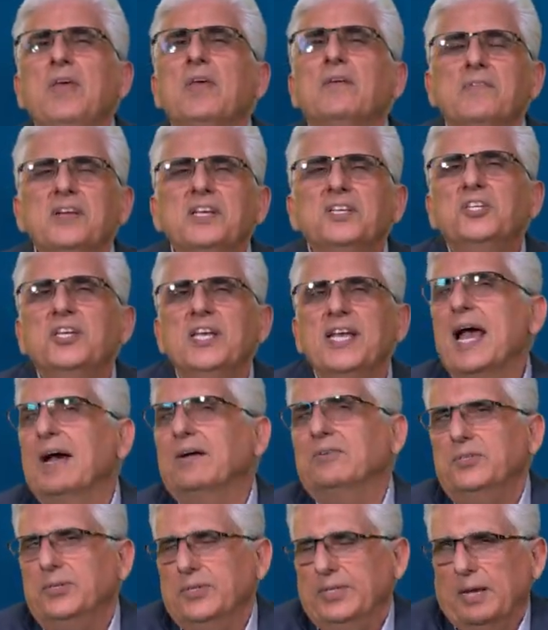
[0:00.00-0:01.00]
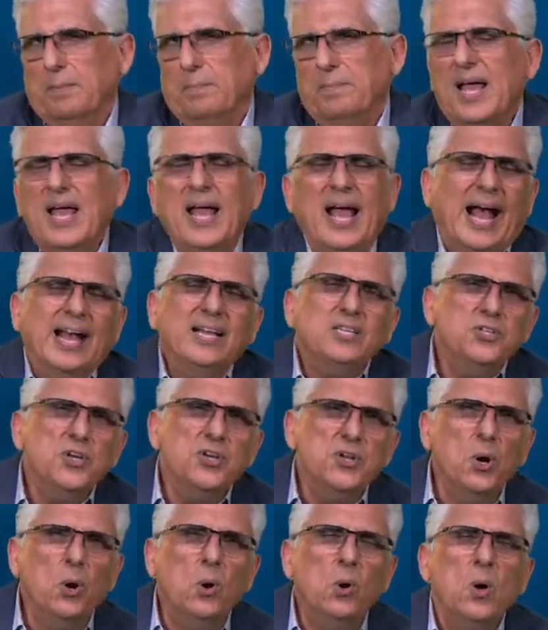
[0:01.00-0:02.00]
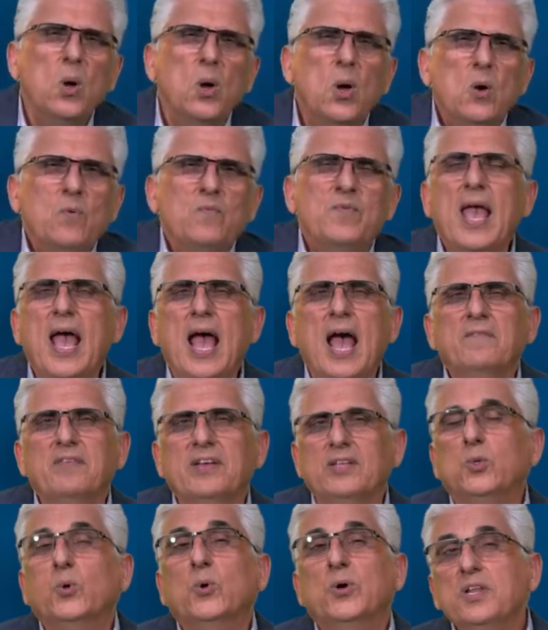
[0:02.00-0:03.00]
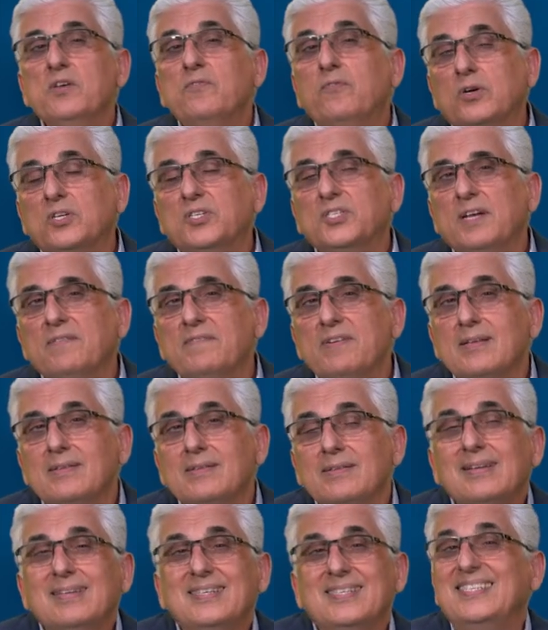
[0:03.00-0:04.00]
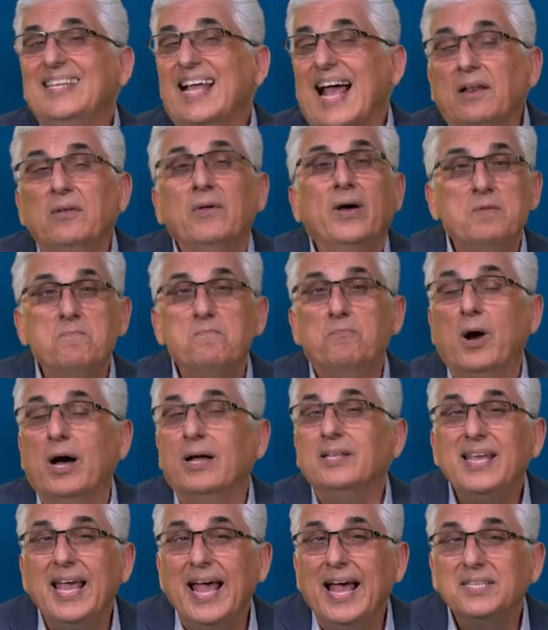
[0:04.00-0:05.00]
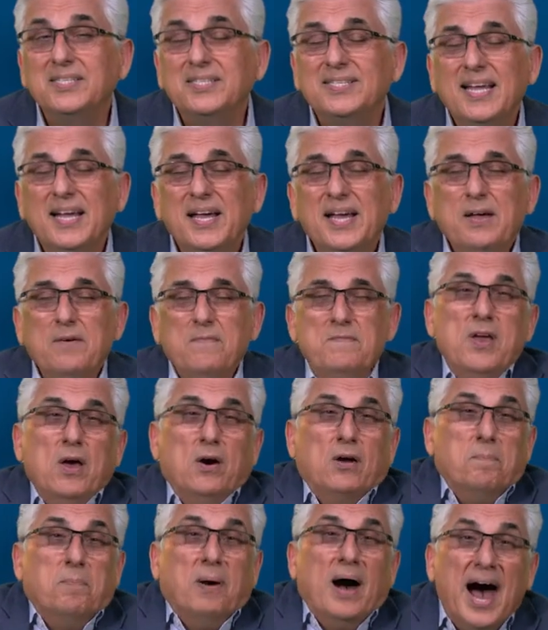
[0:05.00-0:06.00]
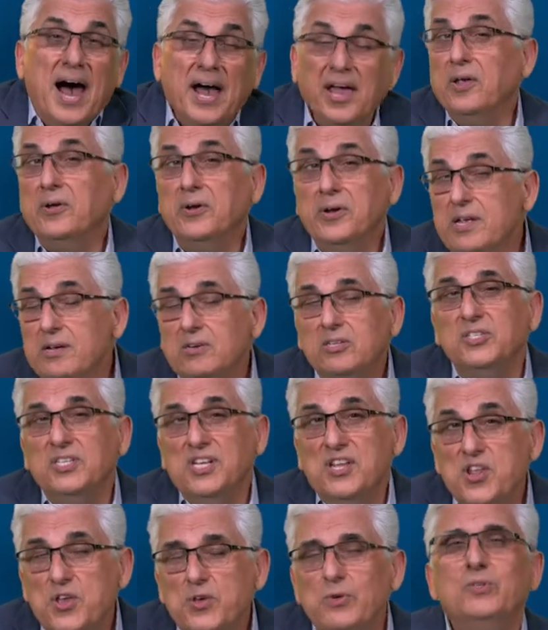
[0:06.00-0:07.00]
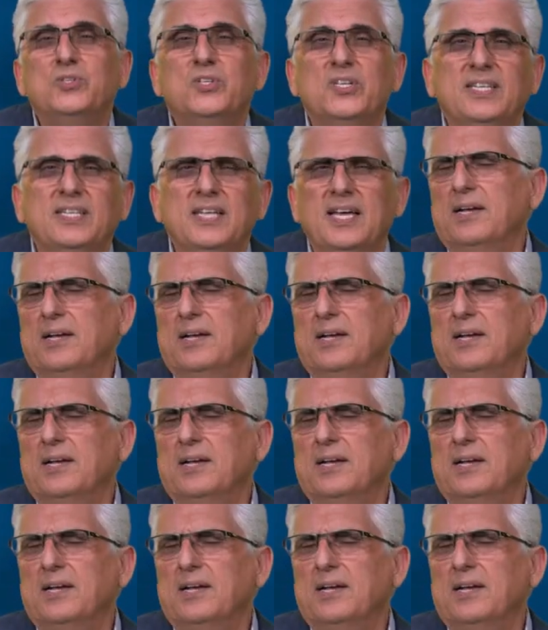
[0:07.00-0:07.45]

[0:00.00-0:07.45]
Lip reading: we are reaching out to them. As you know, we have a 24/7 satellite broadcast. We are pioneers in using